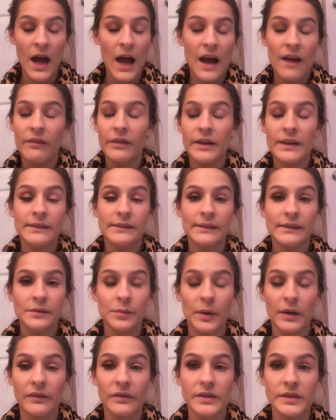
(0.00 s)
haven't ate since
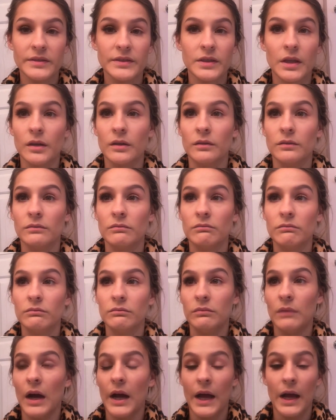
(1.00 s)
breakfast, so
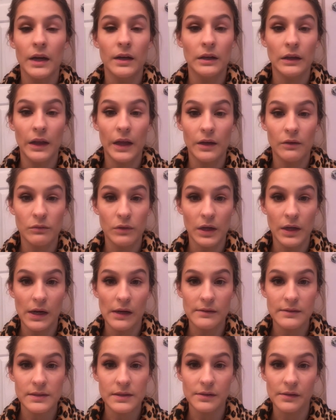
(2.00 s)
I had to like run
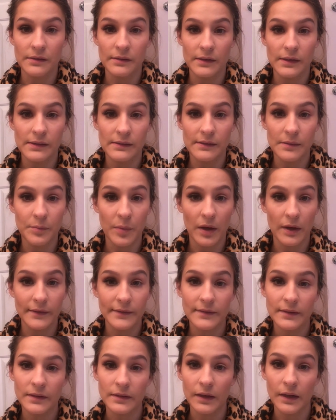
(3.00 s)
downstairs and get some
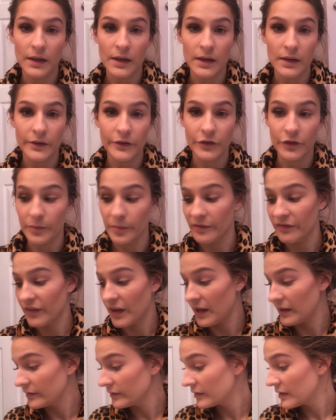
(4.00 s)
pasta and like eat it super
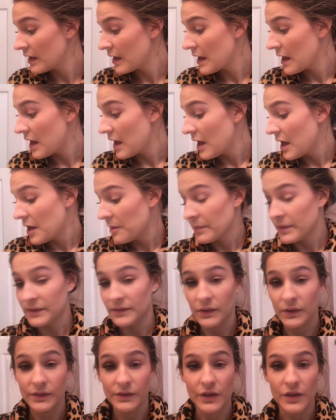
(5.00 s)
fast
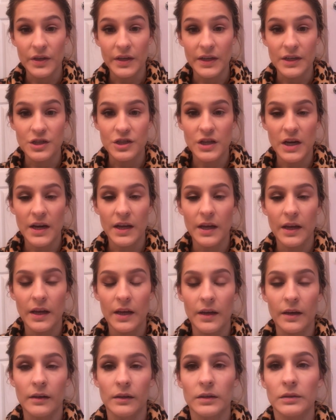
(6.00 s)
because I was starting to get
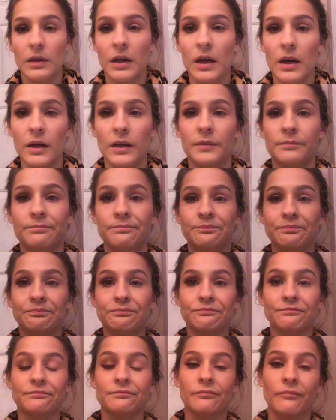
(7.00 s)
shaky. And I
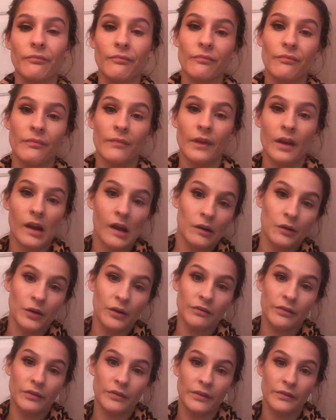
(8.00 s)
don't know
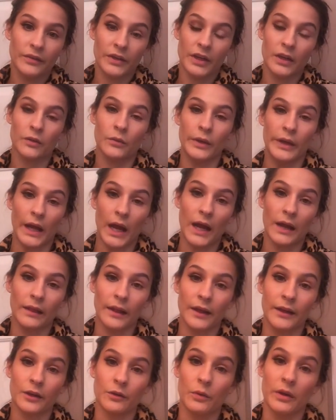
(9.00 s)
if you've ever done a wing
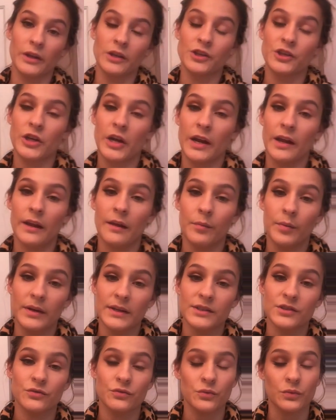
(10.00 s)
eyeliner while you're shaky, but
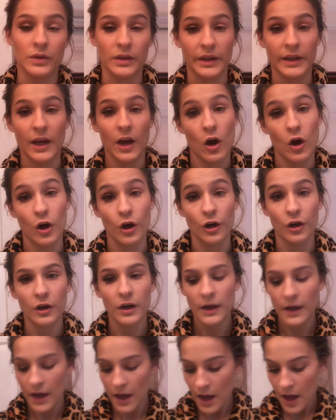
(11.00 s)
it's really hard.
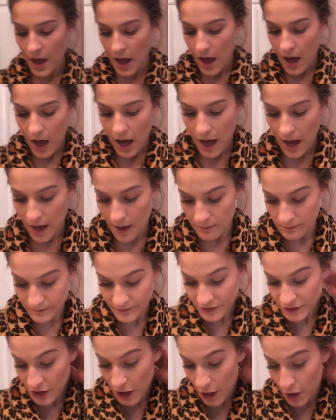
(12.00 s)

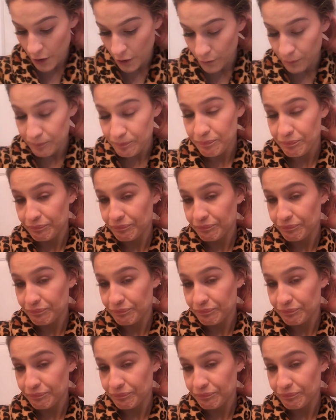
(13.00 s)
So